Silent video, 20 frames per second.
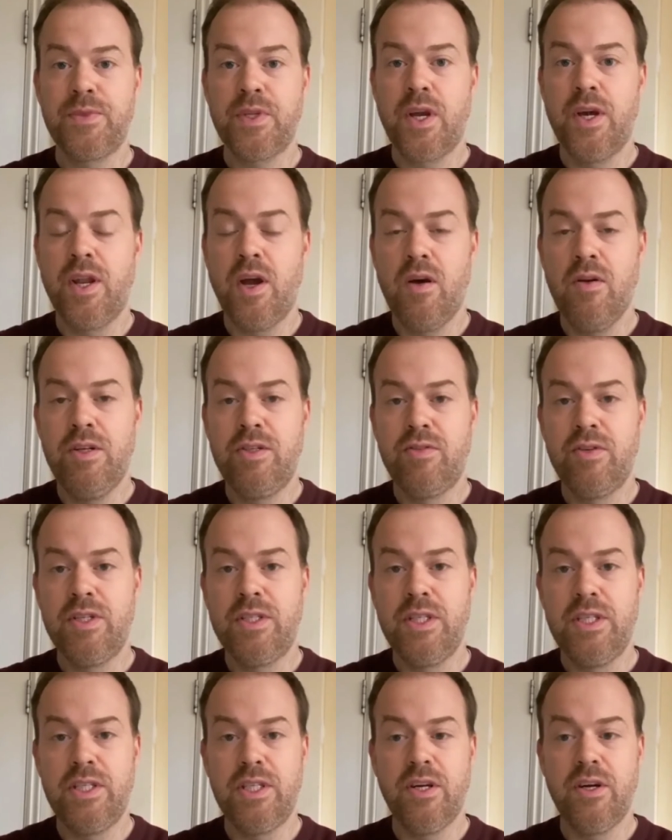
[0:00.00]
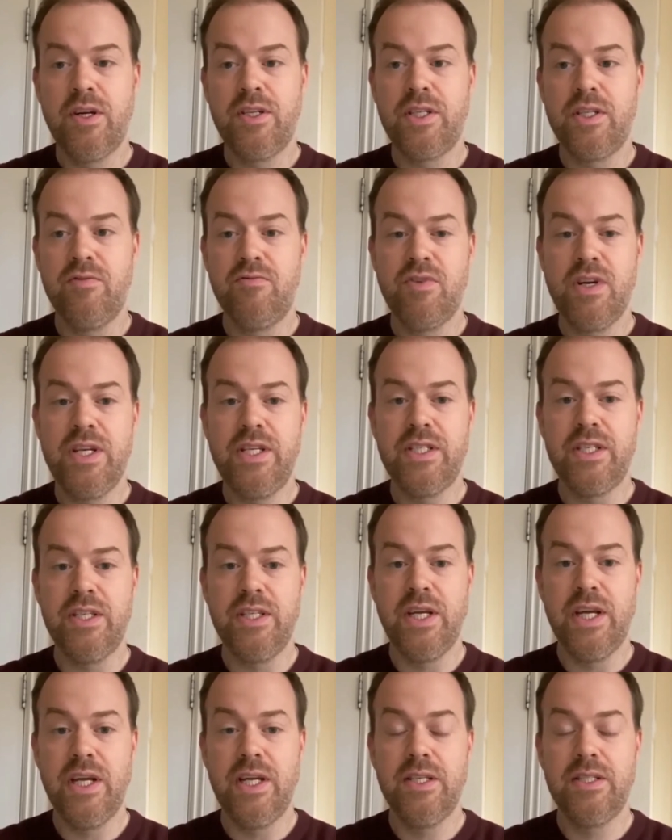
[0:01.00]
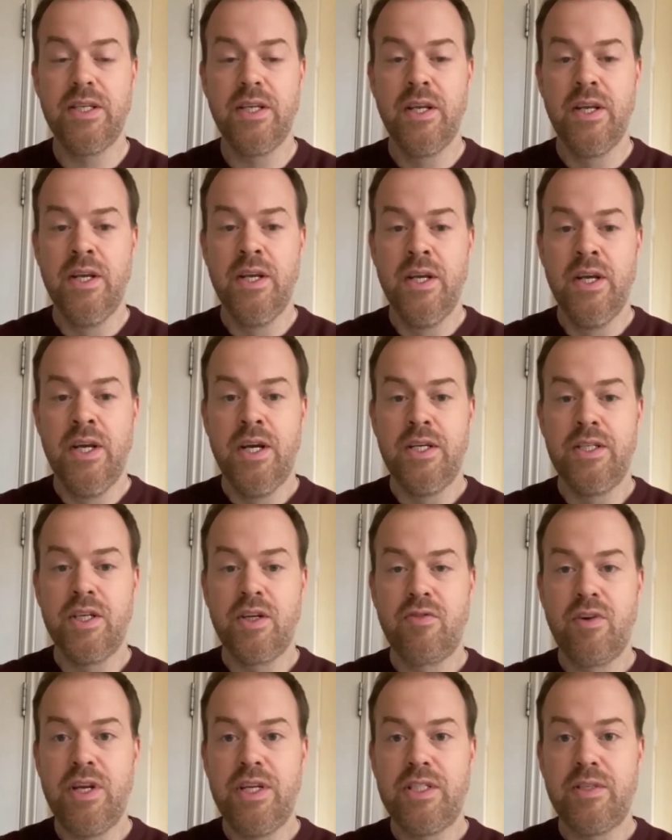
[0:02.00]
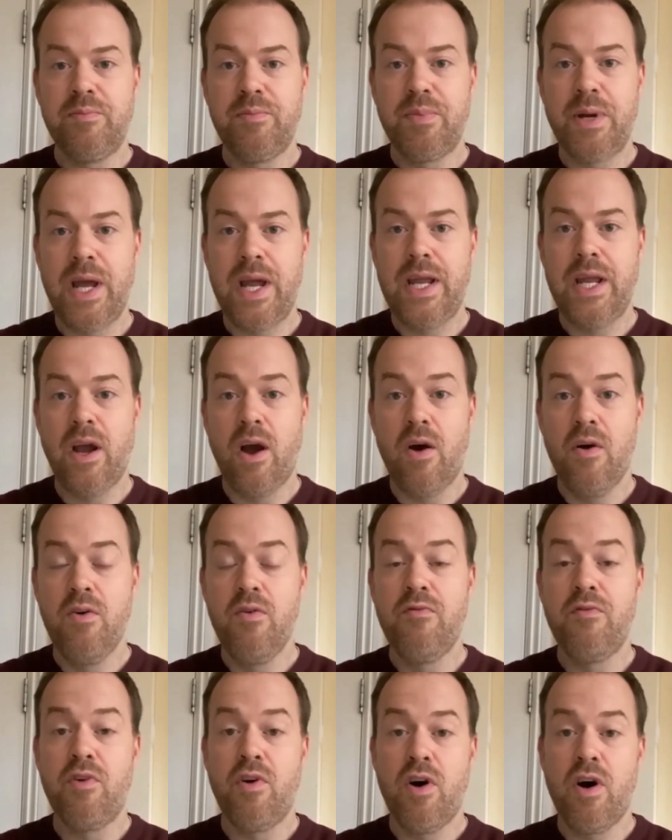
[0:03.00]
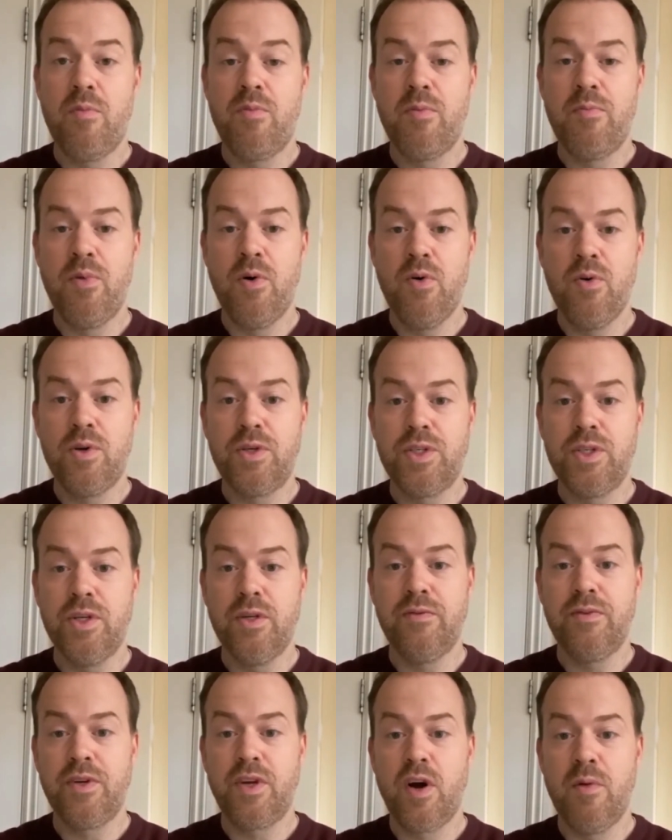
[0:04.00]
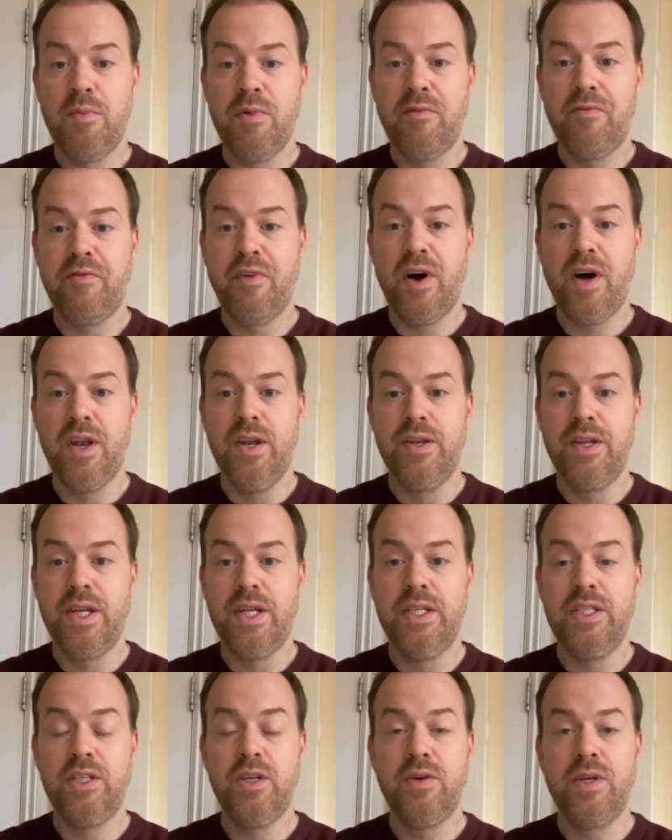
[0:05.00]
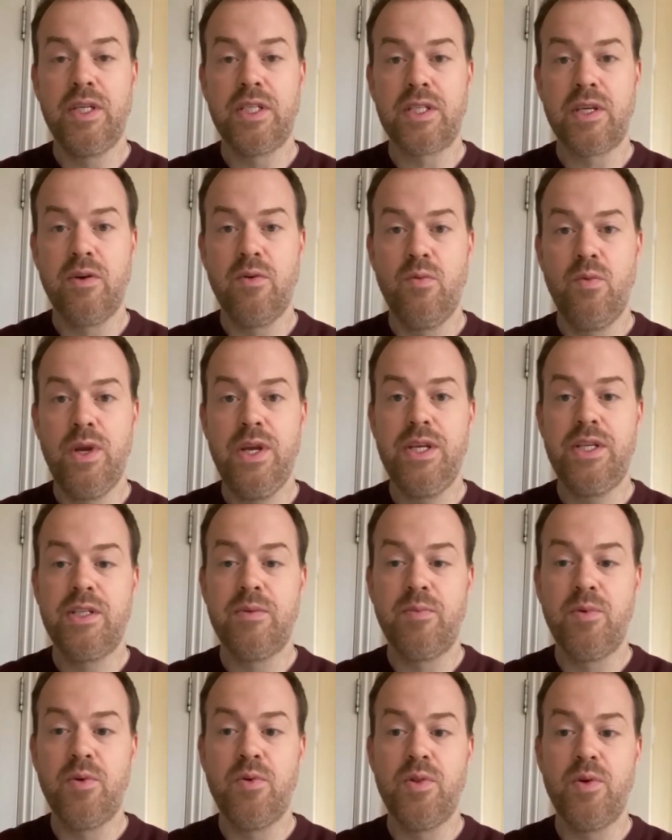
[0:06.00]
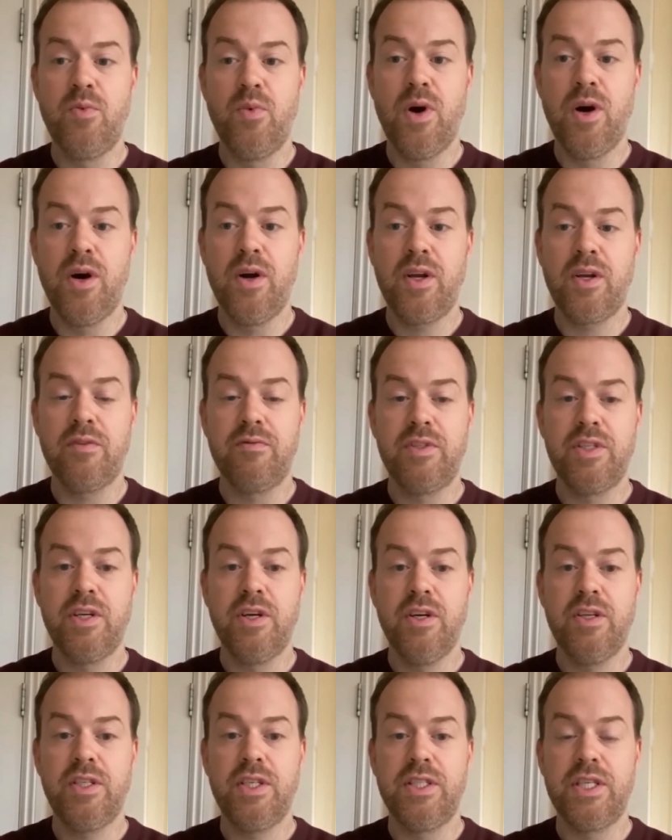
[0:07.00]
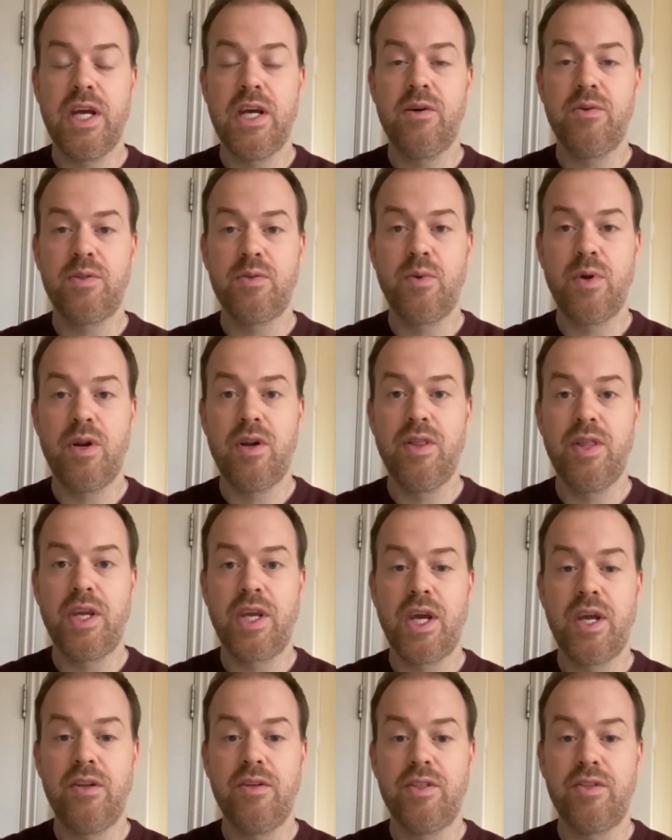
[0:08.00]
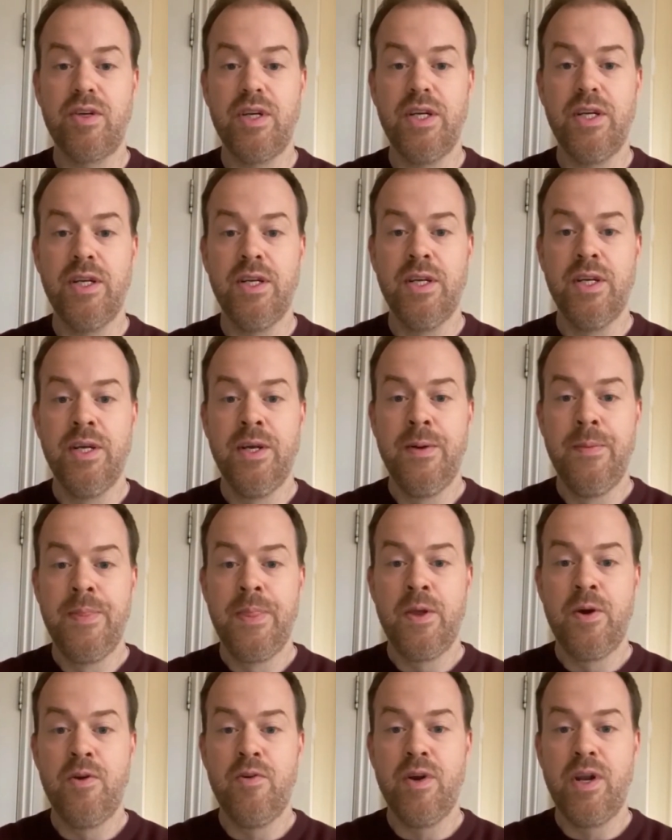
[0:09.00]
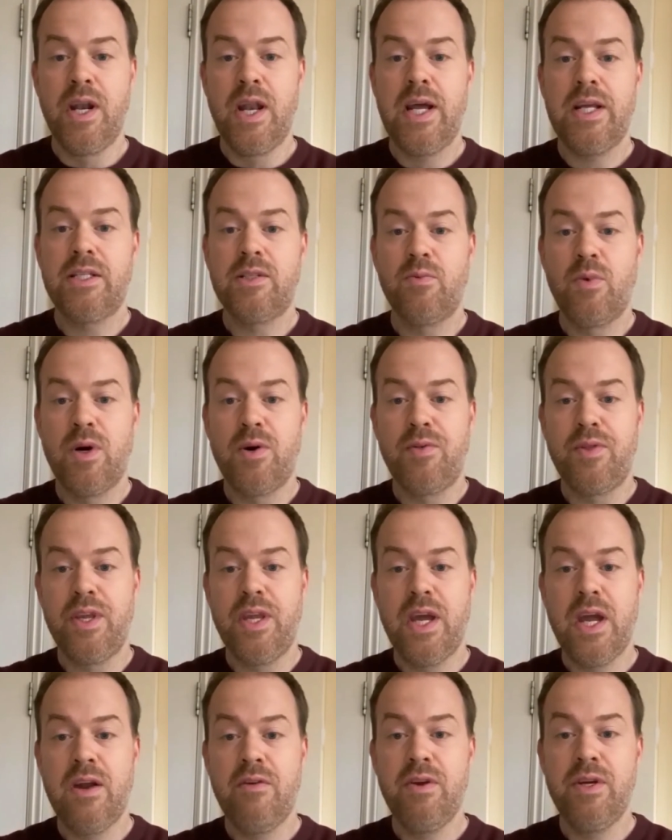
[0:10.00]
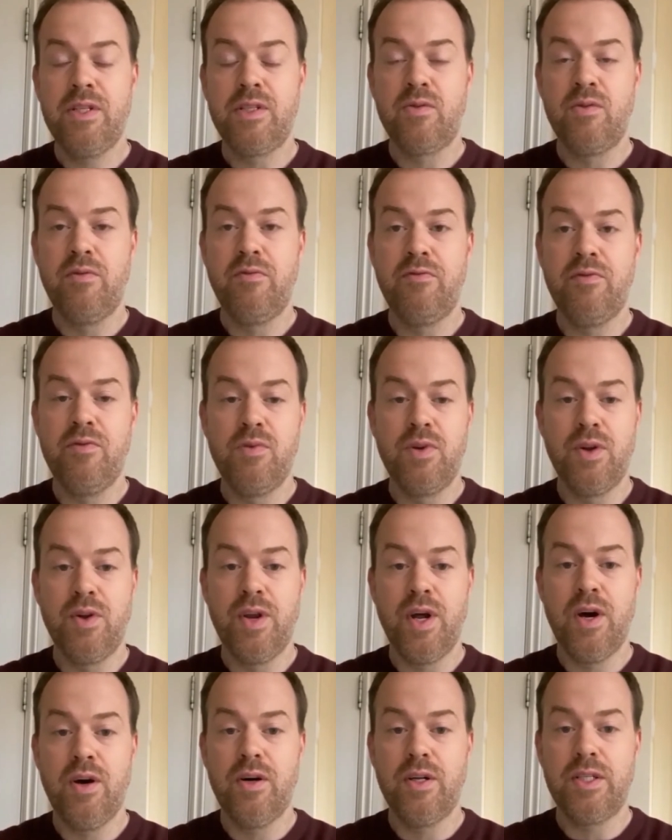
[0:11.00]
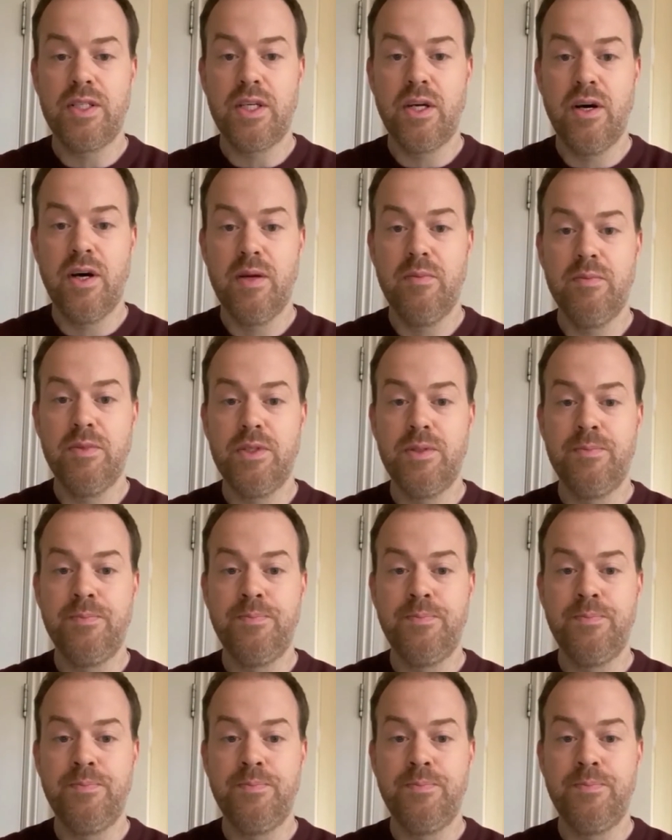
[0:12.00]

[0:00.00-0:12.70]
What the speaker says: And Holy Trinity Church in recent years has agreed to pay over our proportion of a common fund. And in doing so, we support the work of churches elsewhere in the country who are in less wealthy areas or have fallen on hard times.